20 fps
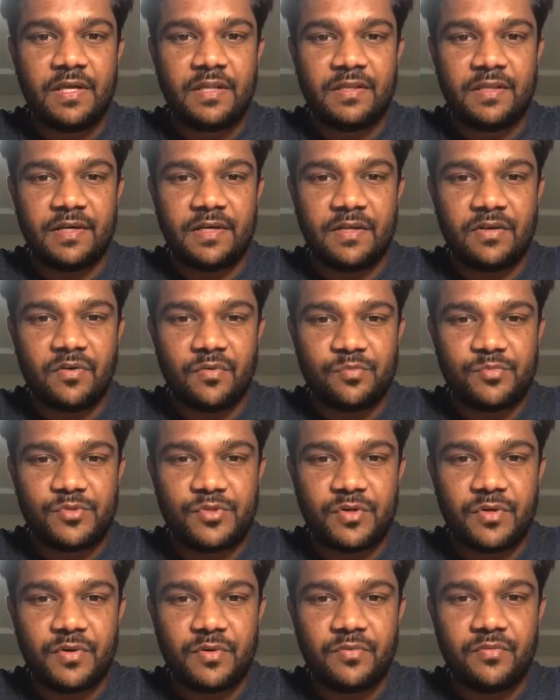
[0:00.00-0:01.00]
that I
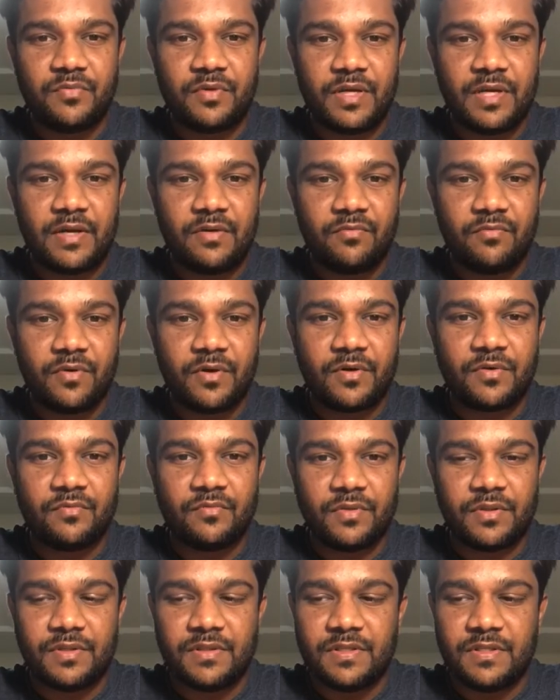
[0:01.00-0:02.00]
observed when I worked
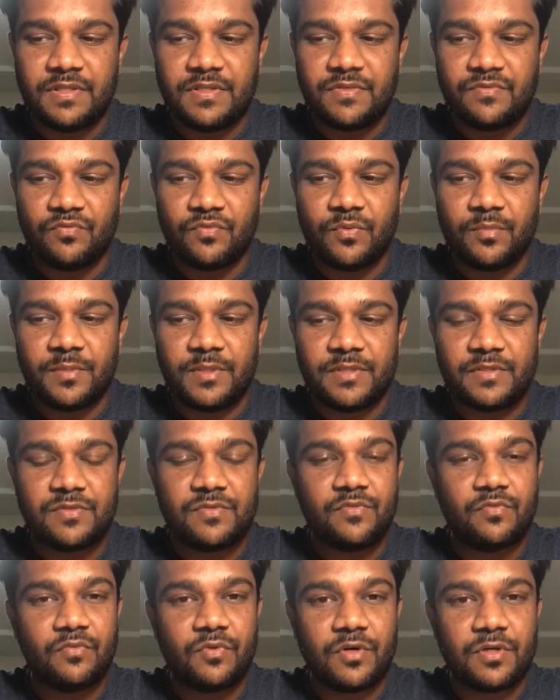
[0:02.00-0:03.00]
with these women,
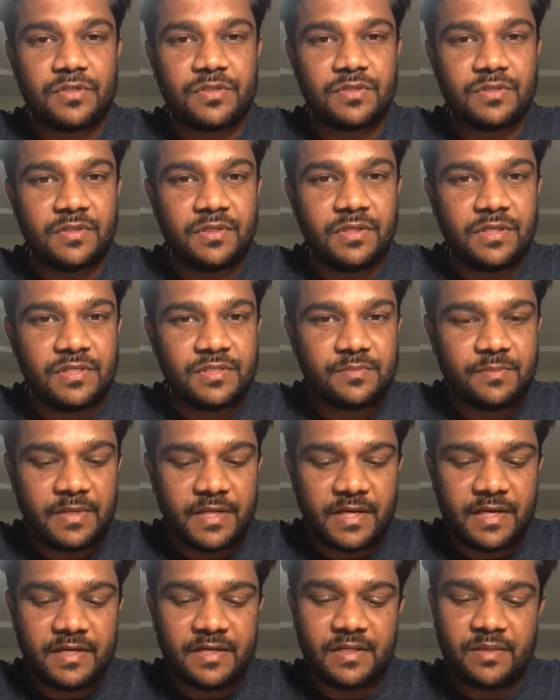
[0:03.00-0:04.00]
was the
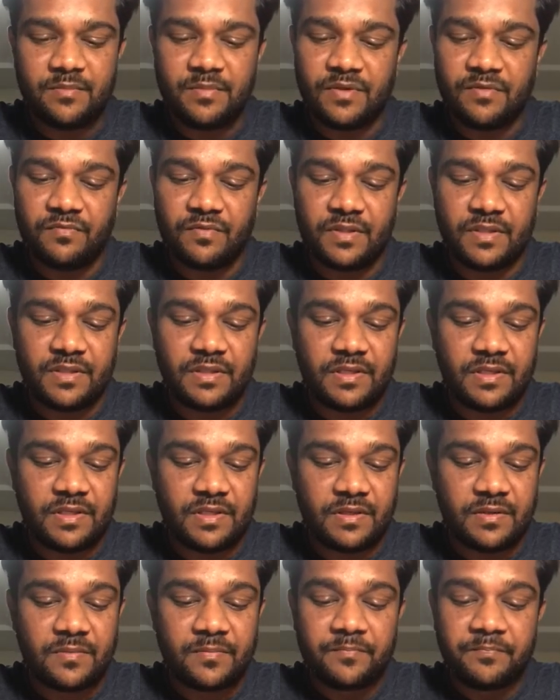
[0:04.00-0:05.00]
disparity between the